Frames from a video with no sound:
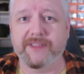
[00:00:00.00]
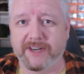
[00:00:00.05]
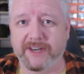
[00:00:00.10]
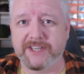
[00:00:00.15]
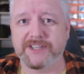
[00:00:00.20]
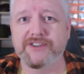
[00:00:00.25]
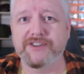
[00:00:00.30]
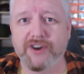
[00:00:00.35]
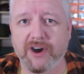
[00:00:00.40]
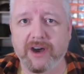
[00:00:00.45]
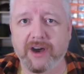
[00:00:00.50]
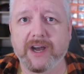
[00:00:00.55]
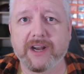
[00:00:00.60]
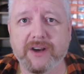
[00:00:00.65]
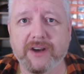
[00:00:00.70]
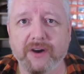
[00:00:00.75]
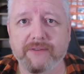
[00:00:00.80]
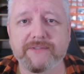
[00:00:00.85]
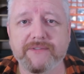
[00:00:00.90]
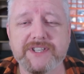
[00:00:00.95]
that is not a
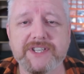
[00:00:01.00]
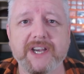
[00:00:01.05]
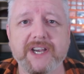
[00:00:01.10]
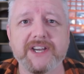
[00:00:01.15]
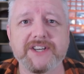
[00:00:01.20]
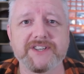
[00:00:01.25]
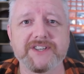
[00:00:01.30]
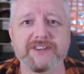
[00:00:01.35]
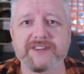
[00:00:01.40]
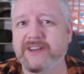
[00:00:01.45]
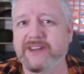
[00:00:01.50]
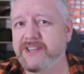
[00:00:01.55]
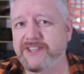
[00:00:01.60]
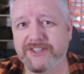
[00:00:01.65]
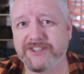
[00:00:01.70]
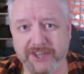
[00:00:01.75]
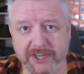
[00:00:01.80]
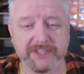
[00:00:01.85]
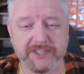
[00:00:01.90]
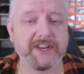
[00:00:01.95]
conversation that
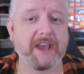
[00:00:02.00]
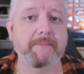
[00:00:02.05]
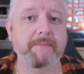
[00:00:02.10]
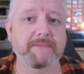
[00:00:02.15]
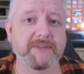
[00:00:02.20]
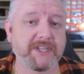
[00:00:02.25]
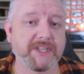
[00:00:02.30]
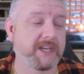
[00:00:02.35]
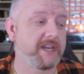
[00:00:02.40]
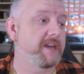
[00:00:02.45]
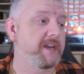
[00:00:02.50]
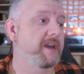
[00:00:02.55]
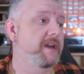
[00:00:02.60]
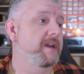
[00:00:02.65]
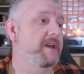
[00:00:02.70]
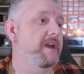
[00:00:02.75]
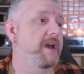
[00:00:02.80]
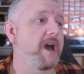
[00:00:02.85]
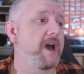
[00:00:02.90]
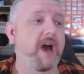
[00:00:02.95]
is just empty
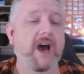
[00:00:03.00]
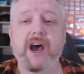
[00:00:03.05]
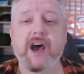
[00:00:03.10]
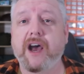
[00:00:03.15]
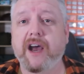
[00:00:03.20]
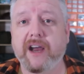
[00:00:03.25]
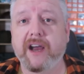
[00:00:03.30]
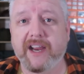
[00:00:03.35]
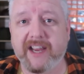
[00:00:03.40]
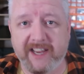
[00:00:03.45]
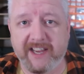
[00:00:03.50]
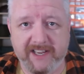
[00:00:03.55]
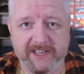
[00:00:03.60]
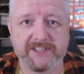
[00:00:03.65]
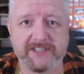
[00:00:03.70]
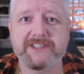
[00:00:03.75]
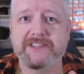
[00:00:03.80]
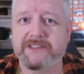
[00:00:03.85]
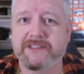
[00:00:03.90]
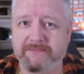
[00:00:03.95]

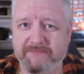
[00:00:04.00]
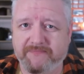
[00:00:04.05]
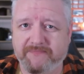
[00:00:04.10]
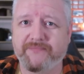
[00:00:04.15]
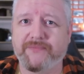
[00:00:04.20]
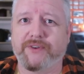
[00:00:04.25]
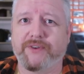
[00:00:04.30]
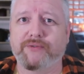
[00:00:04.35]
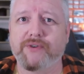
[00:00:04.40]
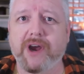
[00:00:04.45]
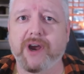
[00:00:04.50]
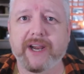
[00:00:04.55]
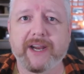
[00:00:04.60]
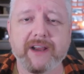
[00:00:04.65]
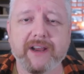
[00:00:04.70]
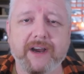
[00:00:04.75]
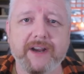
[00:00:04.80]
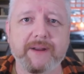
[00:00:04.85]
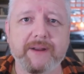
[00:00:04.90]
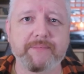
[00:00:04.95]
is the
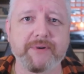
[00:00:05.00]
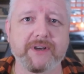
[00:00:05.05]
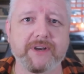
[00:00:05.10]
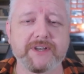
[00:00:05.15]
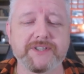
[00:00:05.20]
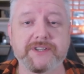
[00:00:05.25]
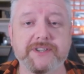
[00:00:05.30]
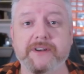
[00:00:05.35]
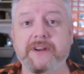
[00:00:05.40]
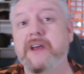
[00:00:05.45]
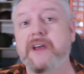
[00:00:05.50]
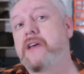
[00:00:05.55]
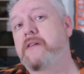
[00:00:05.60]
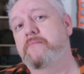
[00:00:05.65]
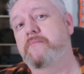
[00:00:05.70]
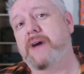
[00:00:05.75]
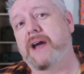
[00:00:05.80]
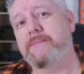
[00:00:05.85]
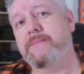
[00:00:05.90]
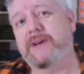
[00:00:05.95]
right kind of person.
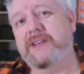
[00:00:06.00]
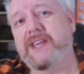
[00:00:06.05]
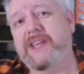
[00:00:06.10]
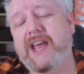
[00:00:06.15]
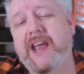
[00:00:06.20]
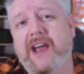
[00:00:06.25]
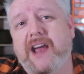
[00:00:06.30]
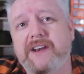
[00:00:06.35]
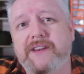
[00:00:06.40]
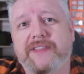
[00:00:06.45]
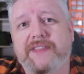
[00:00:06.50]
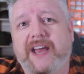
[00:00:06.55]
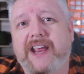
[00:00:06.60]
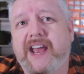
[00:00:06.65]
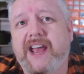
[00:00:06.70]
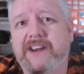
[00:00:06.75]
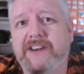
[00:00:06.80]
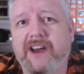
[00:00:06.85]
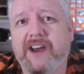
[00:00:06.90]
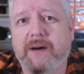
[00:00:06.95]
Maybe they
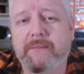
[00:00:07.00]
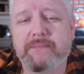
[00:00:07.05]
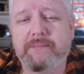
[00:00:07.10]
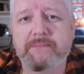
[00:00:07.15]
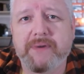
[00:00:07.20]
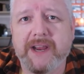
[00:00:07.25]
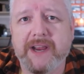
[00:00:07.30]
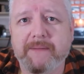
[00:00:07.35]
they end up